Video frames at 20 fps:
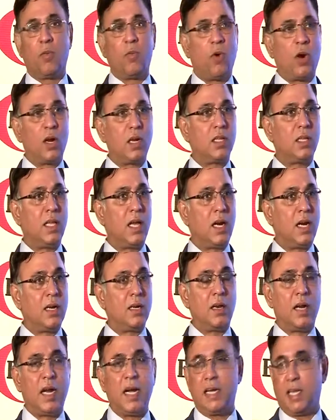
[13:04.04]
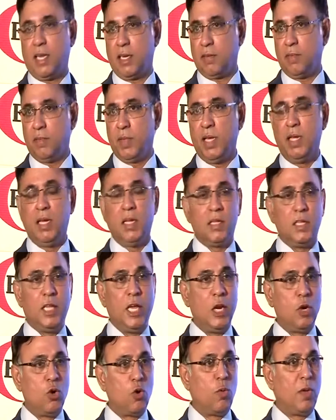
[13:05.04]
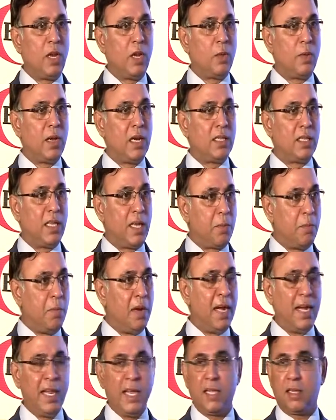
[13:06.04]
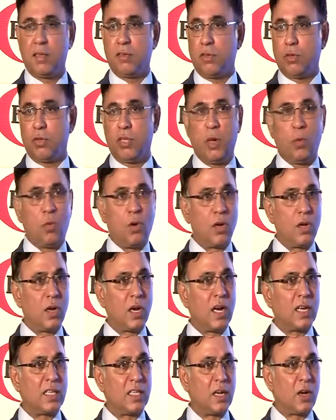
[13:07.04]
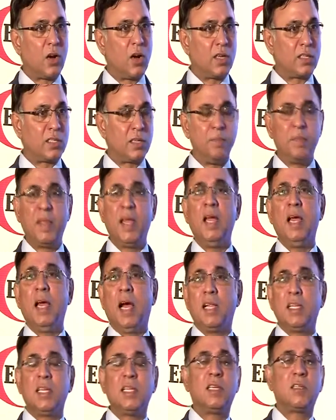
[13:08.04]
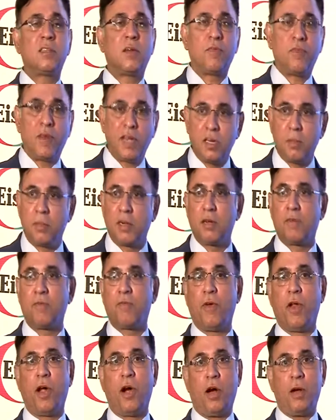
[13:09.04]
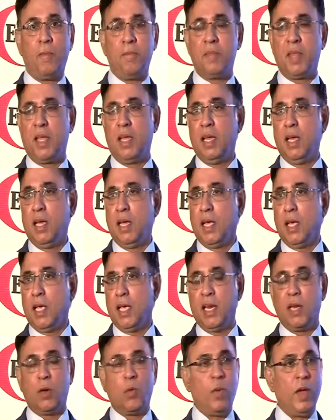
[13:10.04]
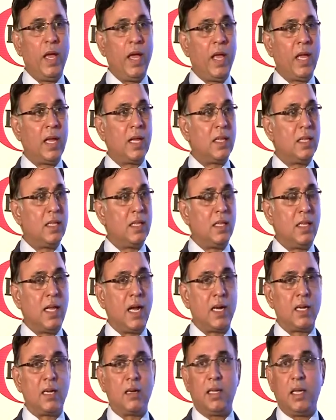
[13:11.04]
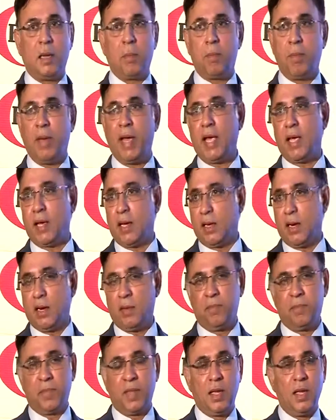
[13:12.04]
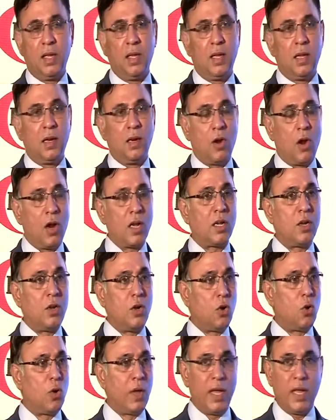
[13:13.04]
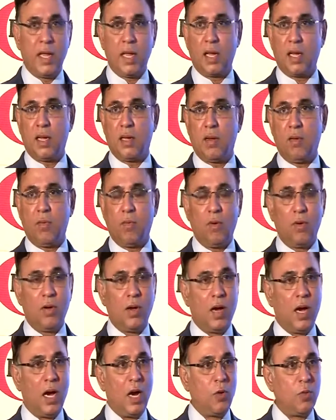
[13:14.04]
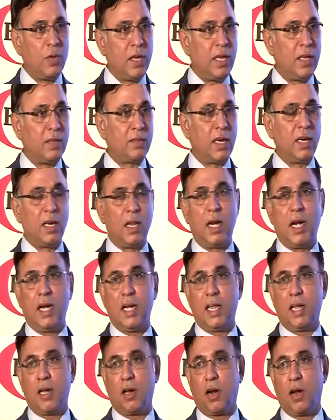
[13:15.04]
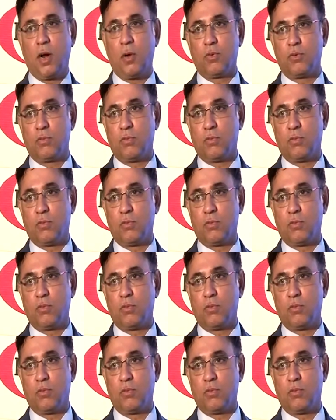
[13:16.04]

of what they are underwriting. They know very well they are bleeding, so they want to cut the cost. I think there's a fundamental flaw in a way that a payer, not knowing how he is underwriting or